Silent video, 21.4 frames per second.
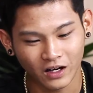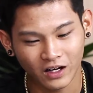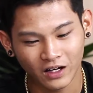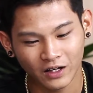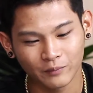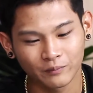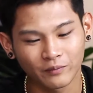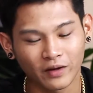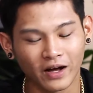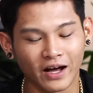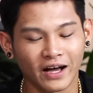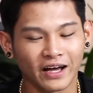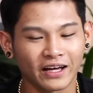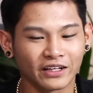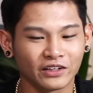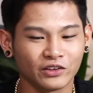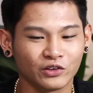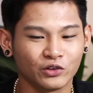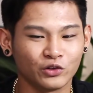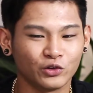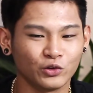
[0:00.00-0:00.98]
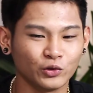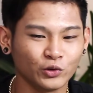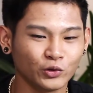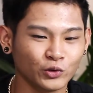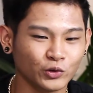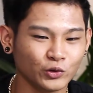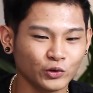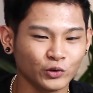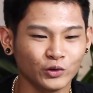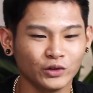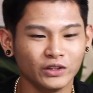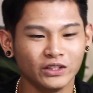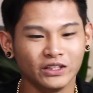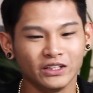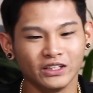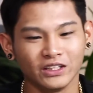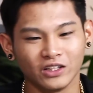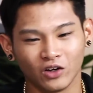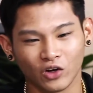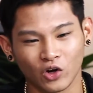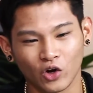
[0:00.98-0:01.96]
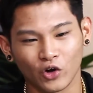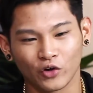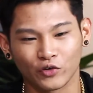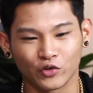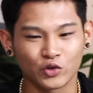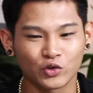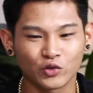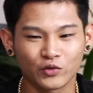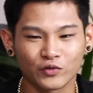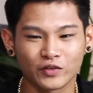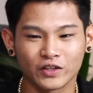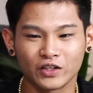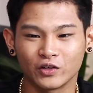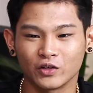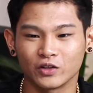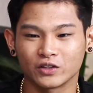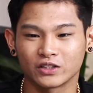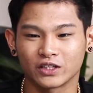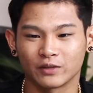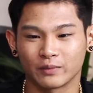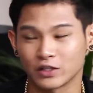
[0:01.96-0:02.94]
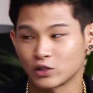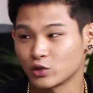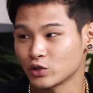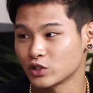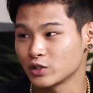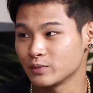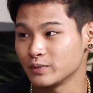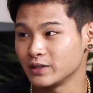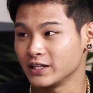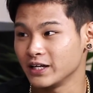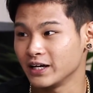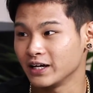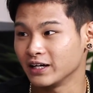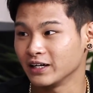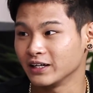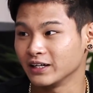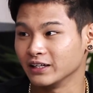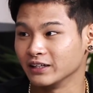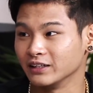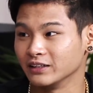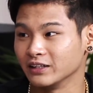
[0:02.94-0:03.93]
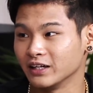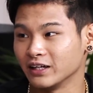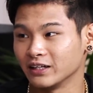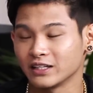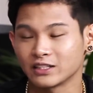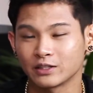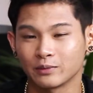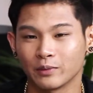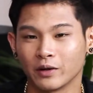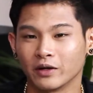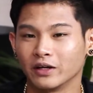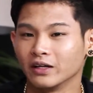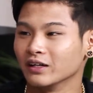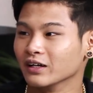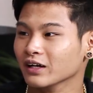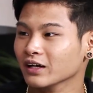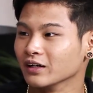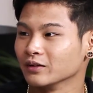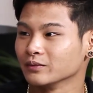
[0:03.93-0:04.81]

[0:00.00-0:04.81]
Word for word: I do a lot of YouTube videos and my social media, and yeah, that's about it. Yeah.